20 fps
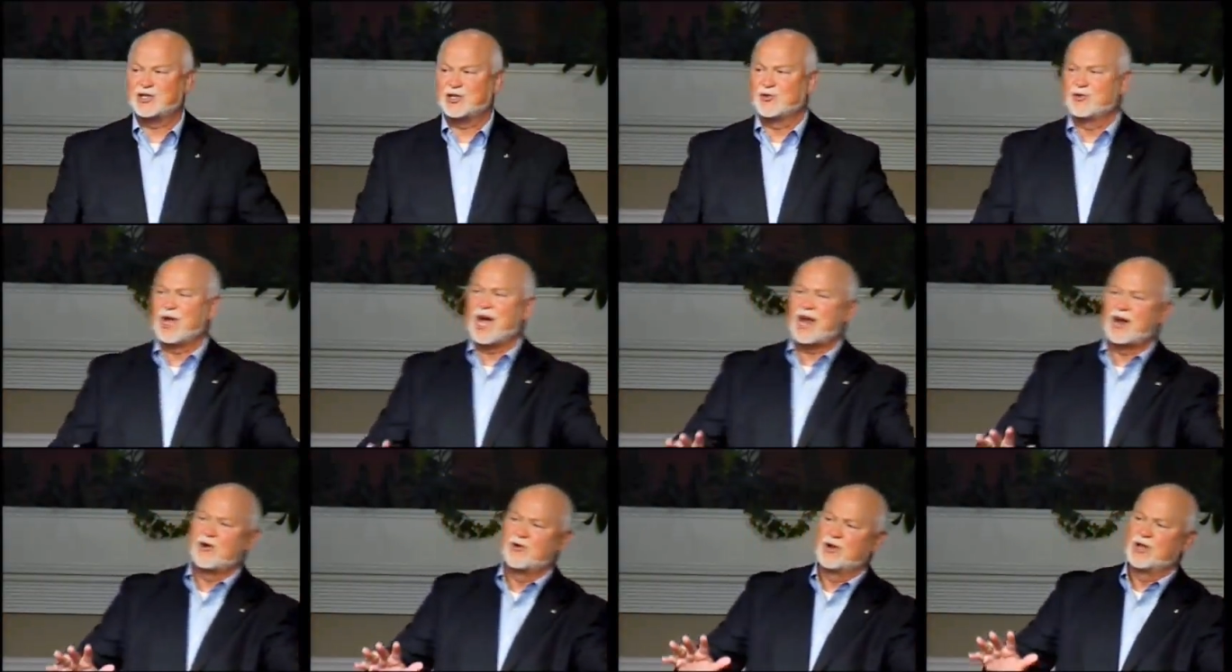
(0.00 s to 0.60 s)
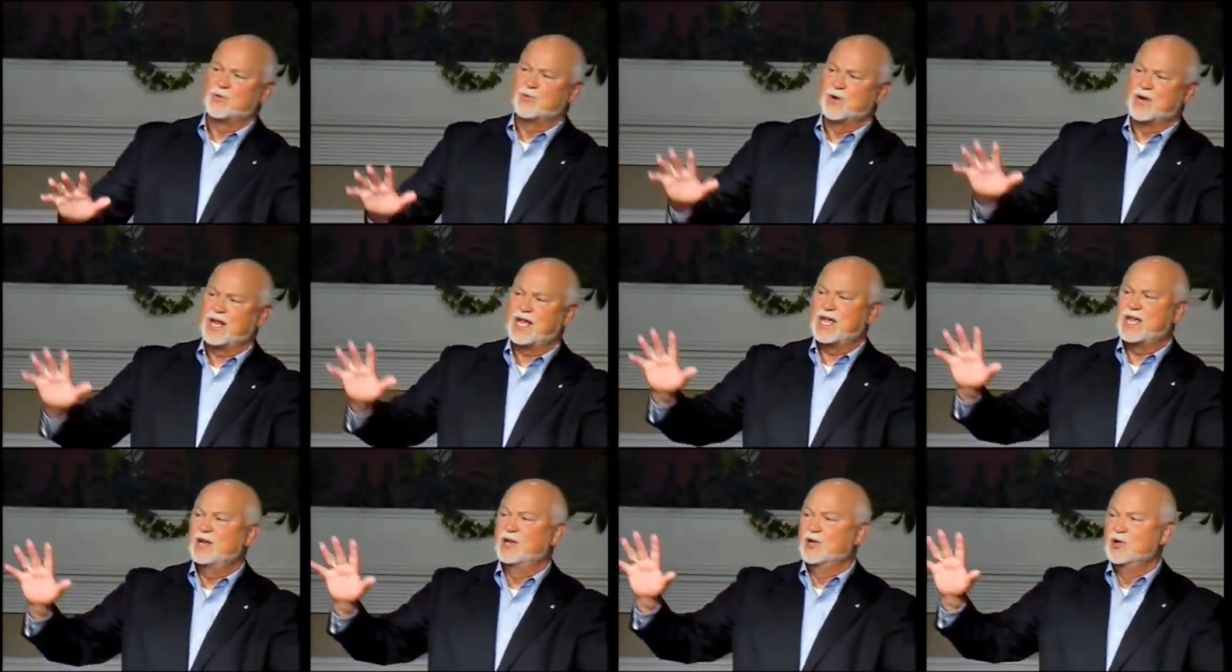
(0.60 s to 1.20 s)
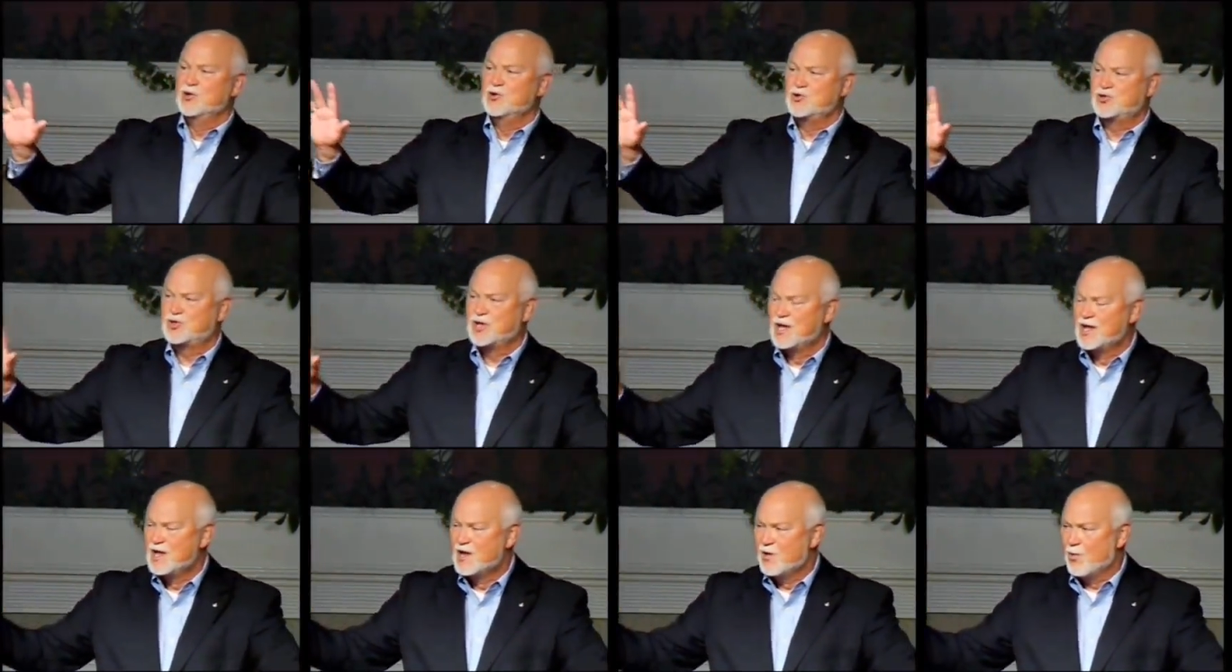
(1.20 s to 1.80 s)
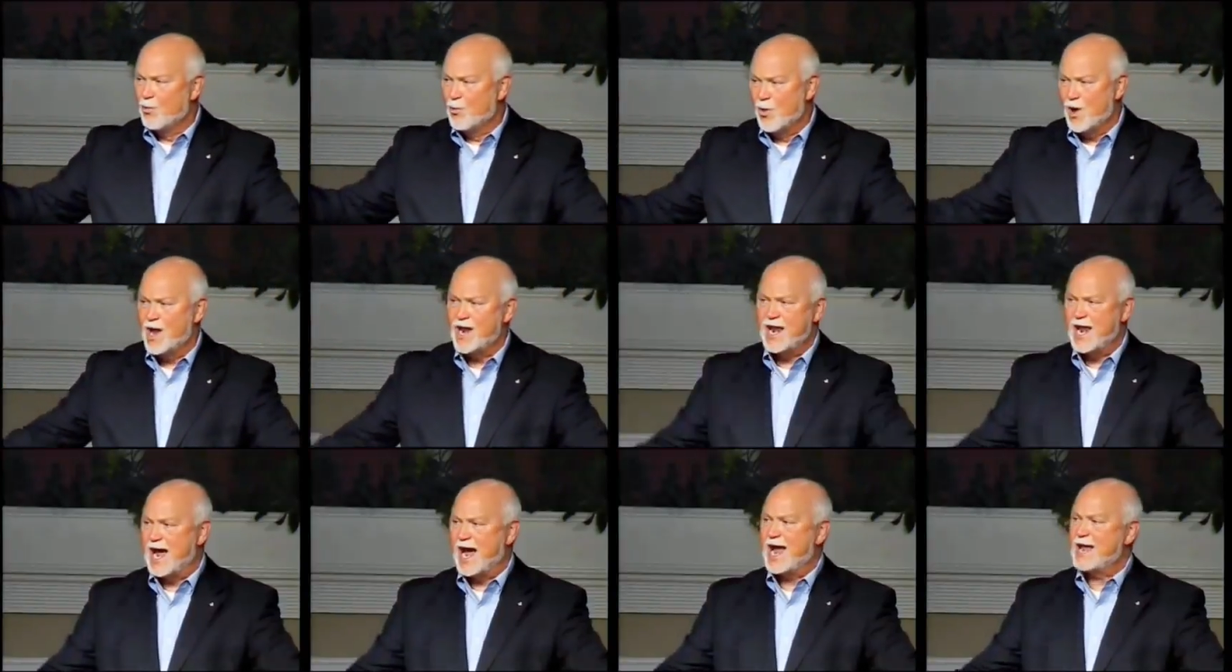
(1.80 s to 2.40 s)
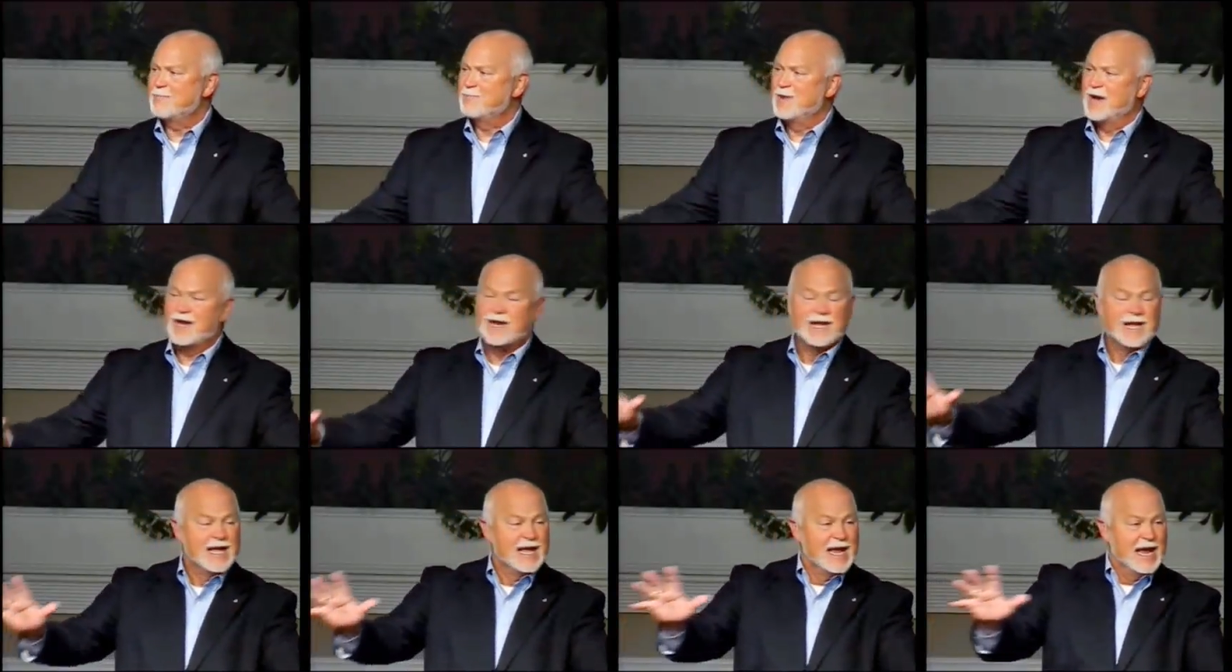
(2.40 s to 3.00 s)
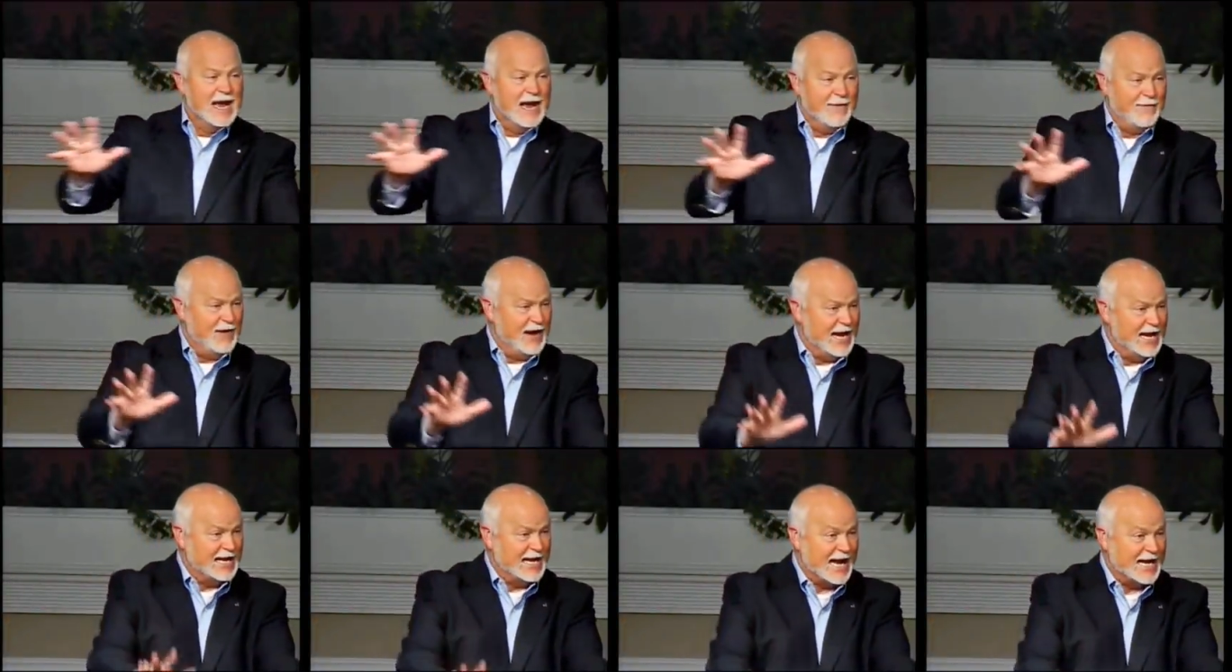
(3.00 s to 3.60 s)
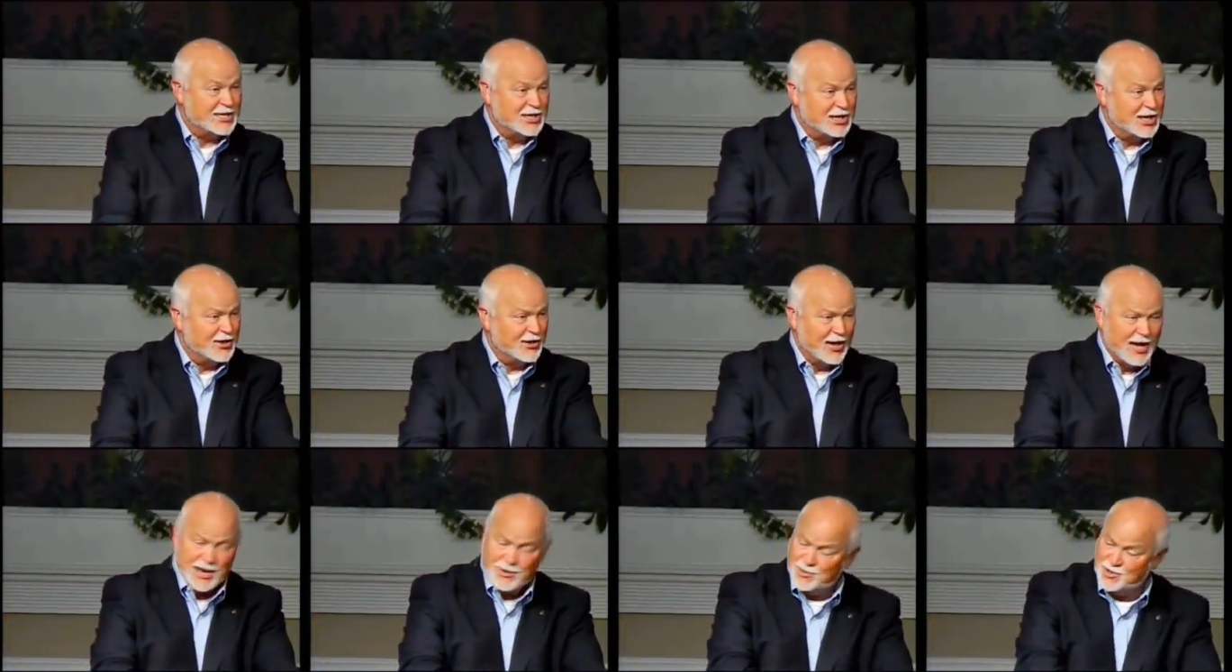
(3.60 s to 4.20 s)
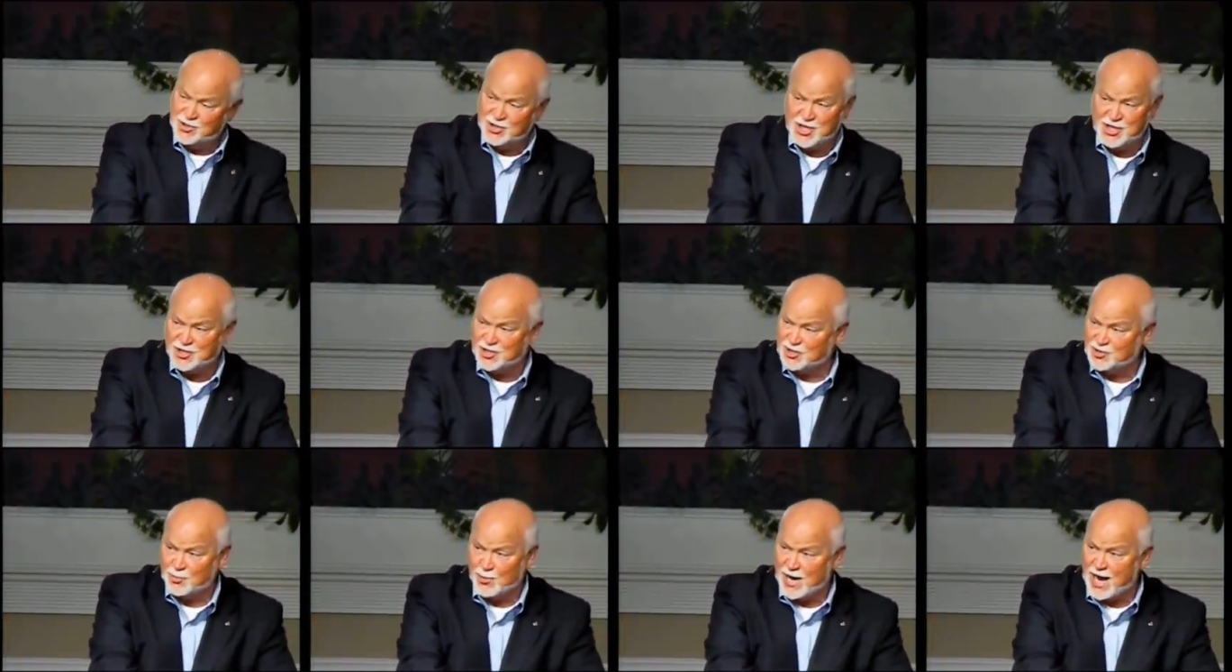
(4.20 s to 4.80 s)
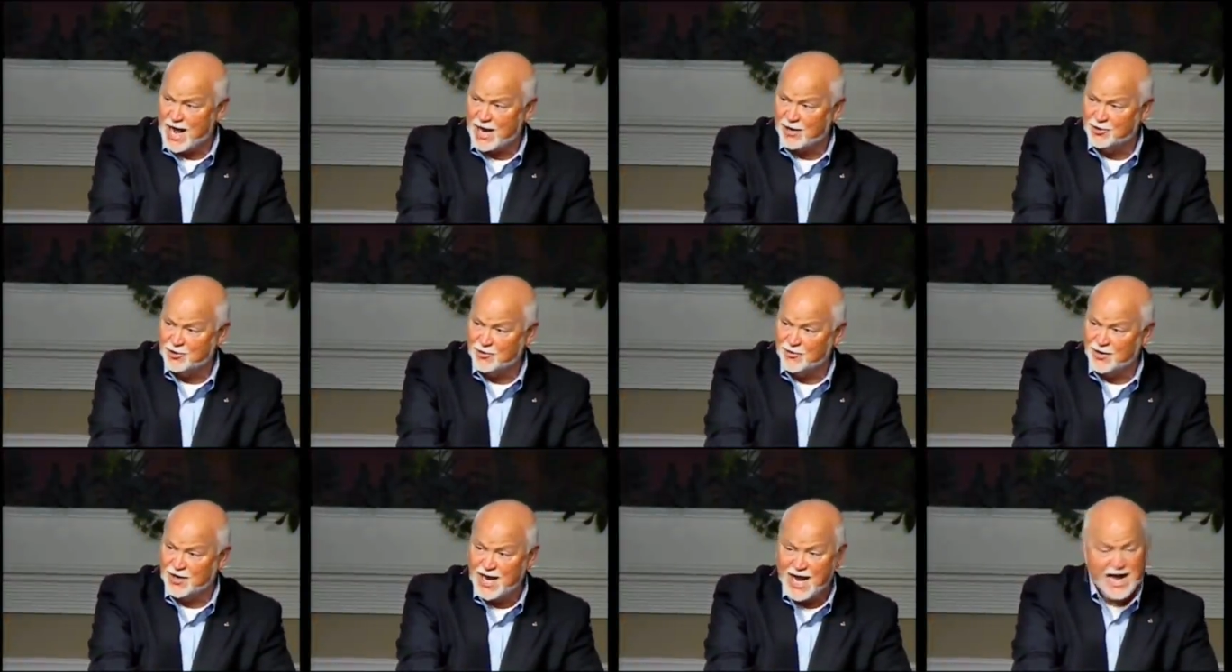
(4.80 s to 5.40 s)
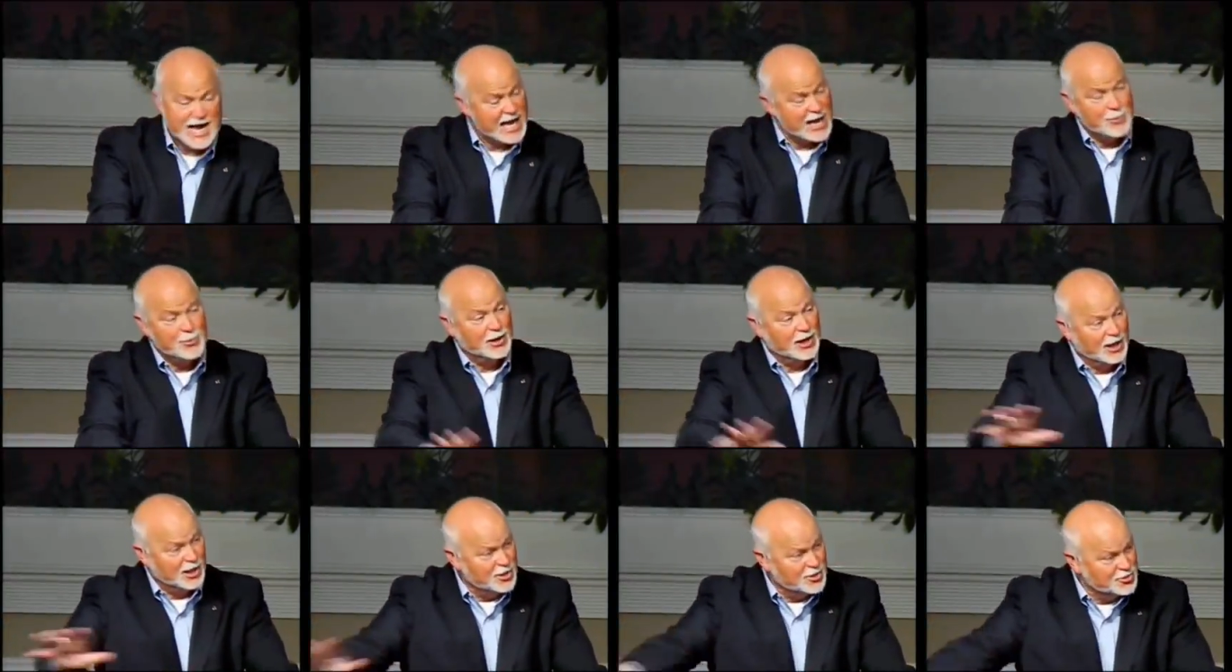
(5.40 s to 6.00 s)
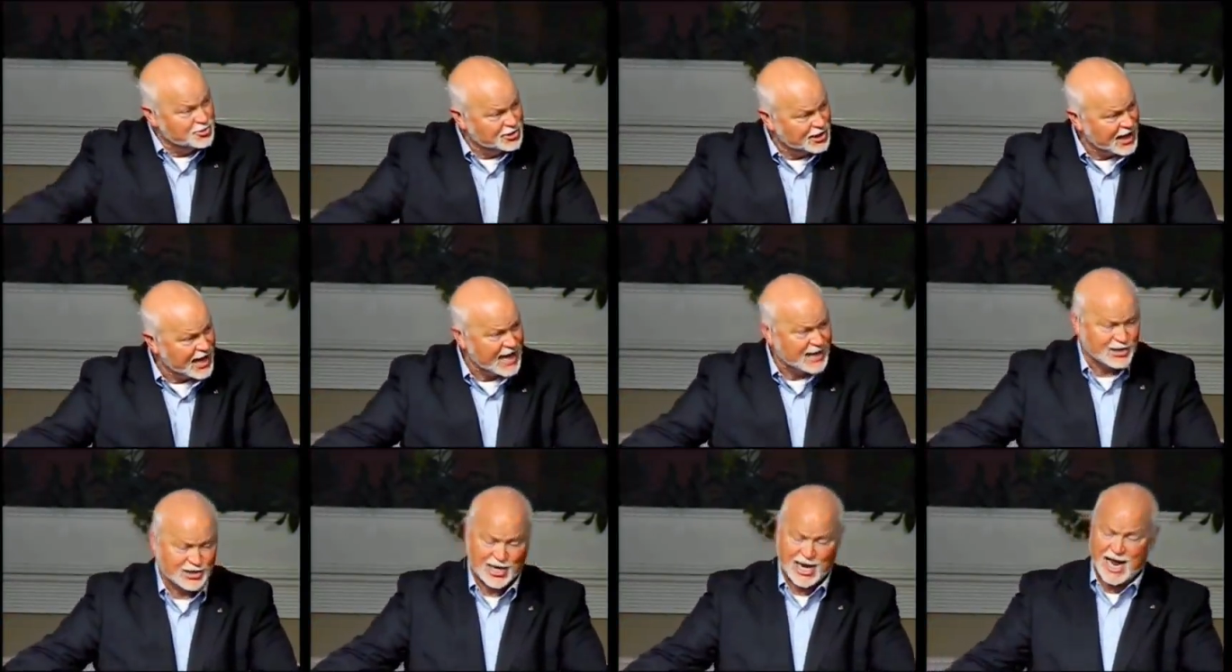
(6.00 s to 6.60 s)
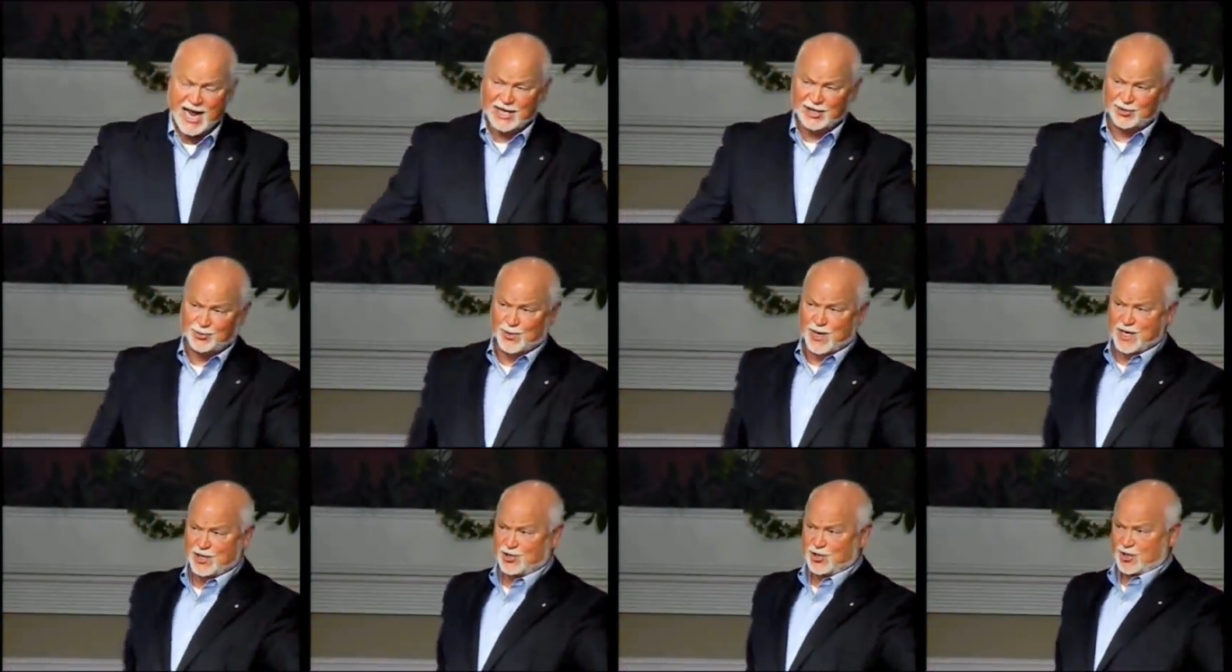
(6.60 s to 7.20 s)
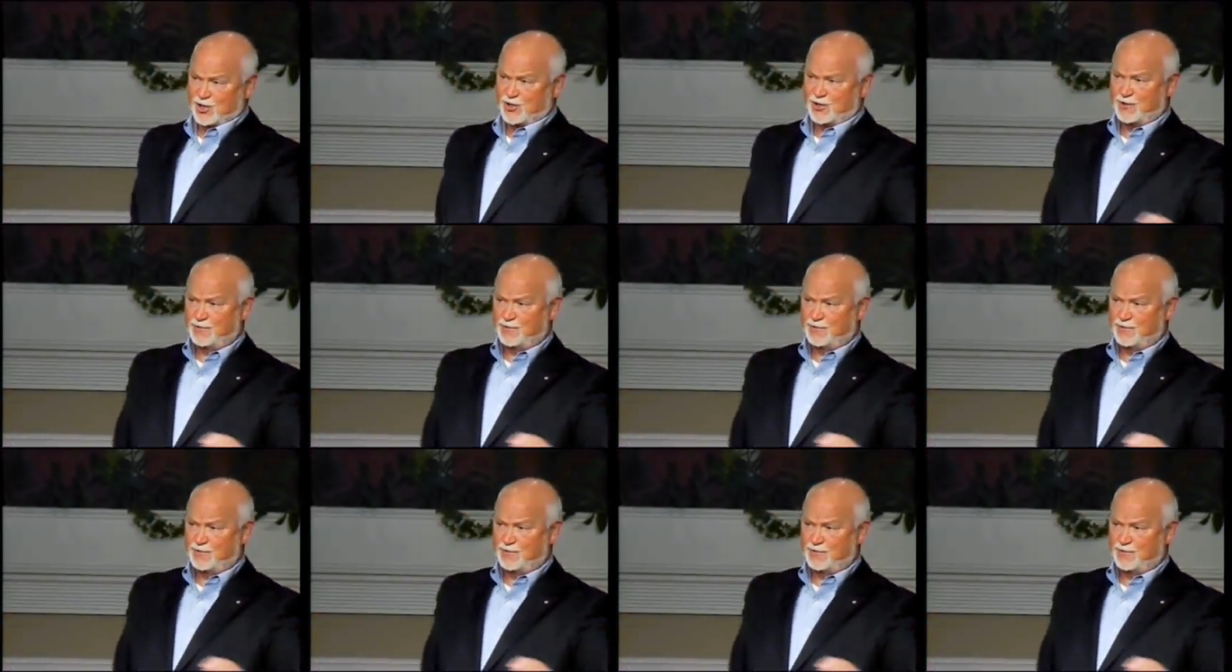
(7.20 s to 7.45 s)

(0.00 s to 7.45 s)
So not only would he lose one night, but if he didn't catch anything when Jesus went out during the day, he would lose the next night's wages.